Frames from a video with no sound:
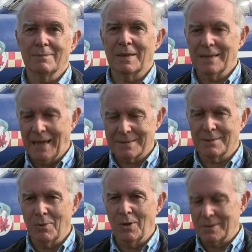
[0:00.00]
But as
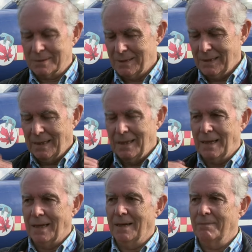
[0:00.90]
it was,
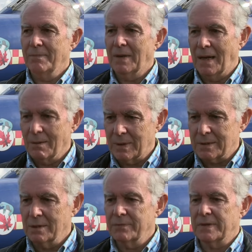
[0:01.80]
I
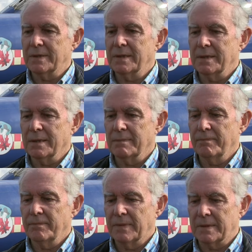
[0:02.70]
went over
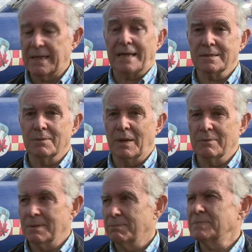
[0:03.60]
the
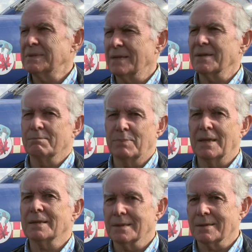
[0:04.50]
taxiway with another
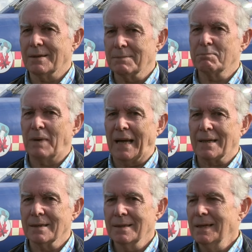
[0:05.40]
bloody great
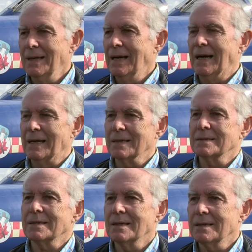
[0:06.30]
bang,
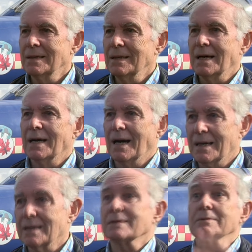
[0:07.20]
and
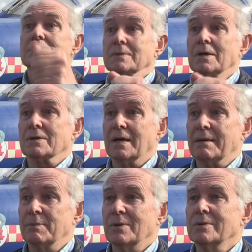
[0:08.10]
I got
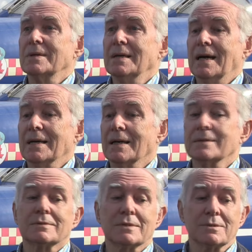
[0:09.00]
airborne. And
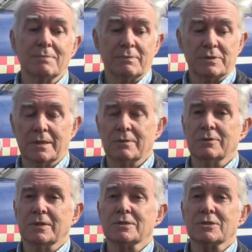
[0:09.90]
I just remember seeing
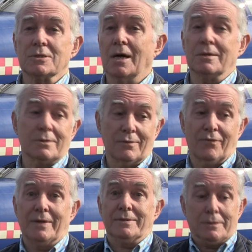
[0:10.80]
all these startled
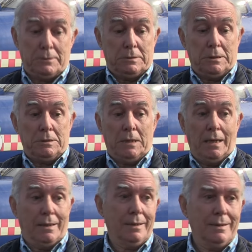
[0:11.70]
faces just
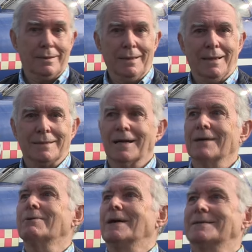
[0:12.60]
down here as
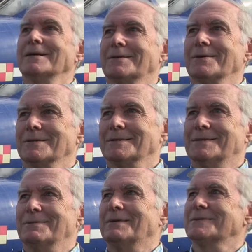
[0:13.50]
I went across
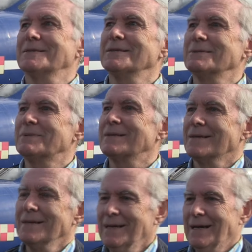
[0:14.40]
this
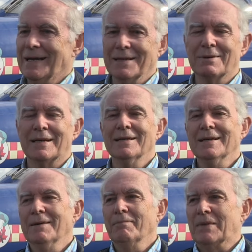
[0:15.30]
OCU. Anyway,
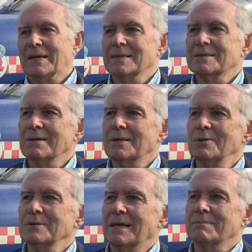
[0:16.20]
so I
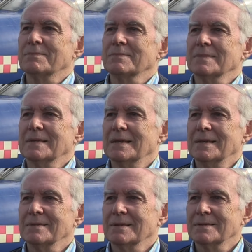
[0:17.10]
called up
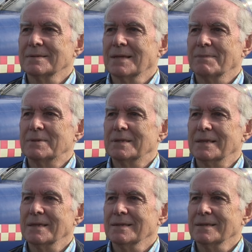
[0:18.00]
the deputy
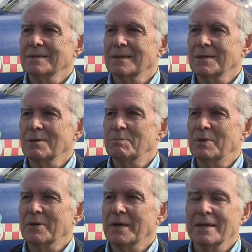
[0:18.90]
leader, good old
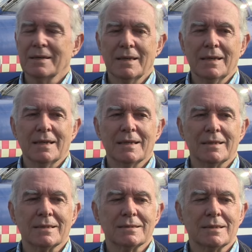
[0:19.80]
Porky,
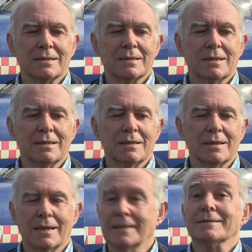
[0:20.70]
and I said,
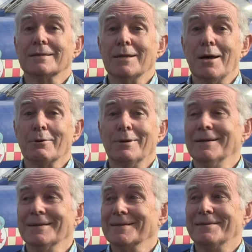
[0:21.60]
and he didn't know.
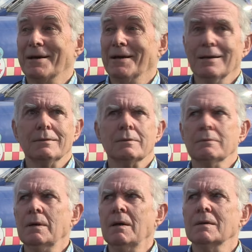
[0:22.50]
He said,
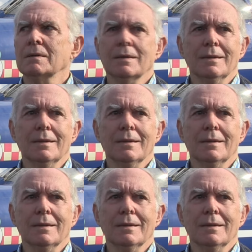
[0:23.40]
what?